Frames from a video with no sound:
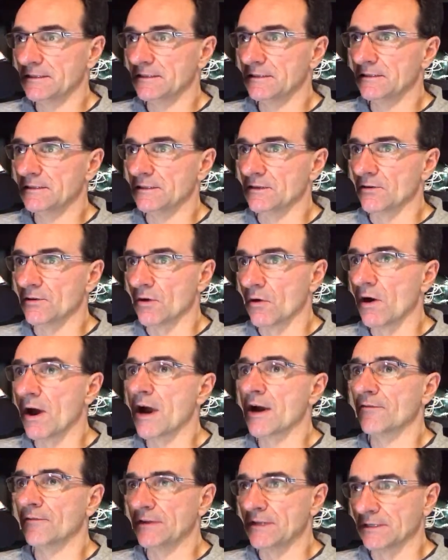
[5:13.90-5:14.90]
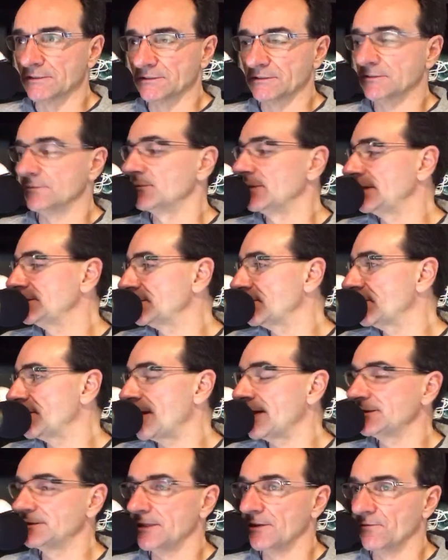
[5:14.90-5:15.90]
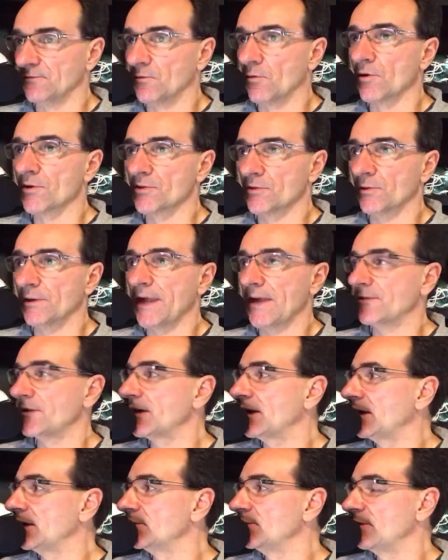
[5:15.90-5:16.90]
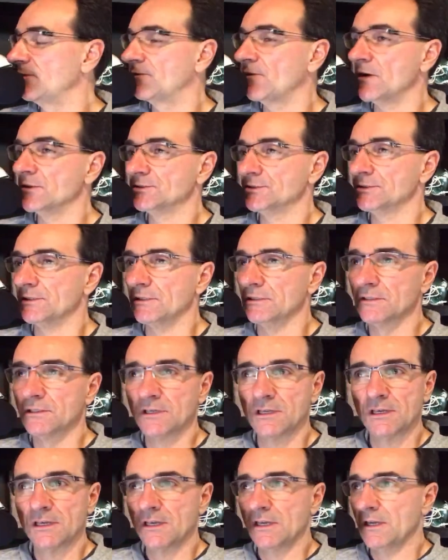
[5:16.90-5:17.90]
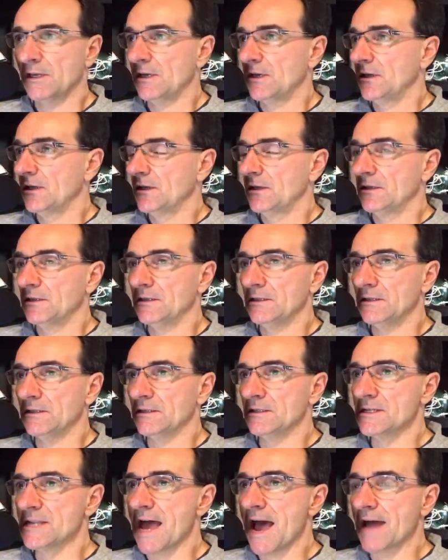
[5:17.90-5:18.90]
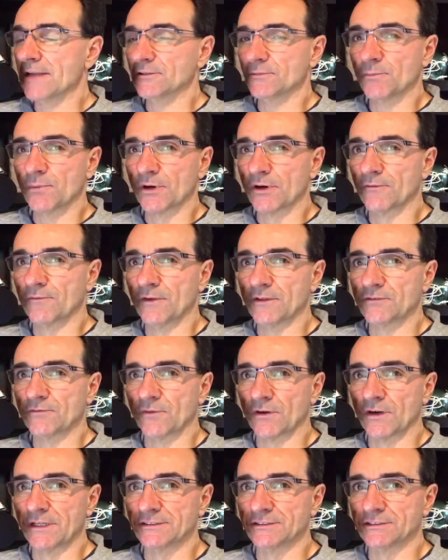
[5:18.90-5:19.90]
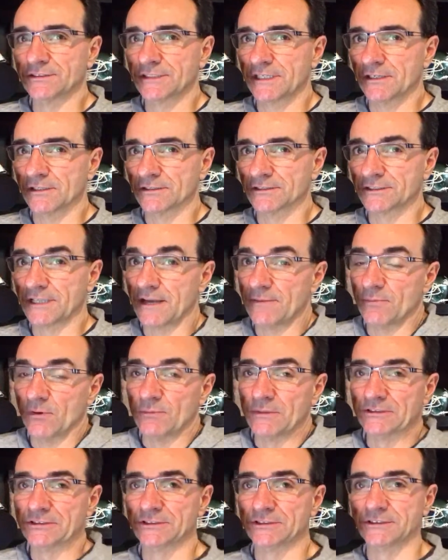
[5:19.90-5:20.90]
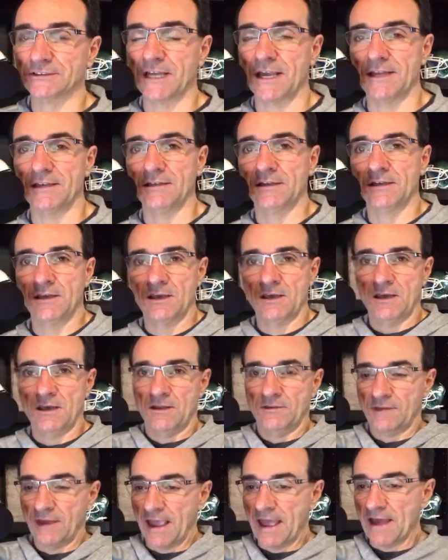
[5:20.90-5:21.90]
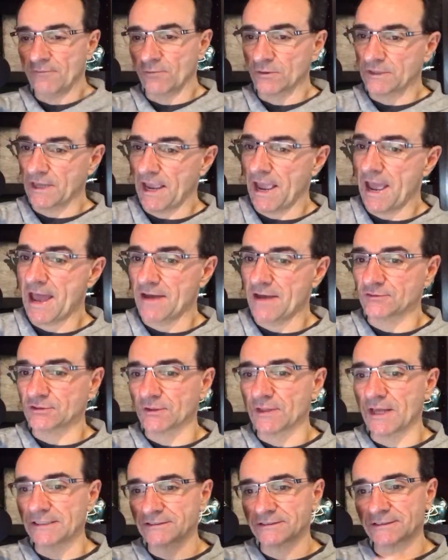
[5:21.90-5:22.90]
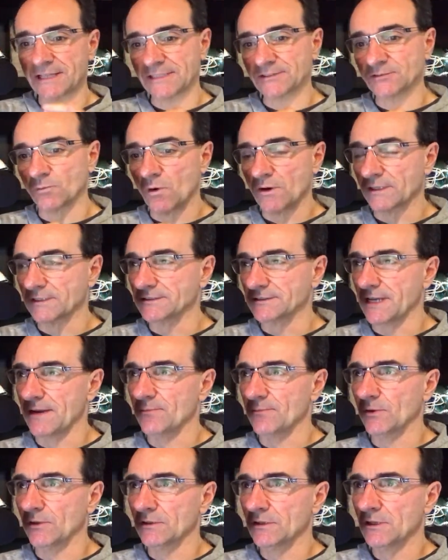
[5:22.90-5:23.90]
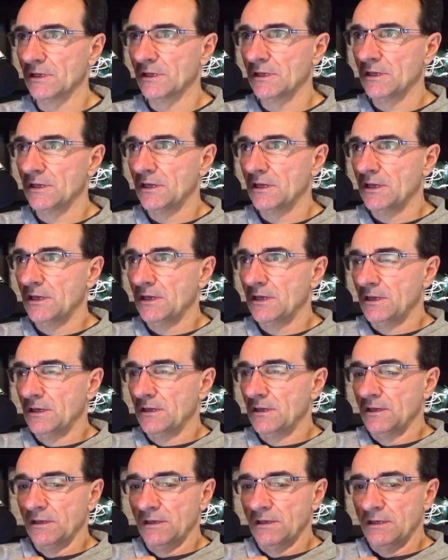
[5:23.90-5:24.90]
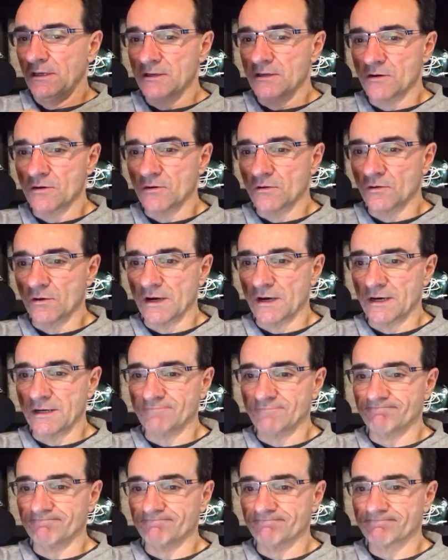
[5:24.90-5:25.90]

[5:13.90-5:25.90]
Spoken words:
you know, Noah Harvey does some decent things in a 4-3. I think he could be functional. Not perfect for his skill set, but Michigan State, they have what they have. So that's one example. You know,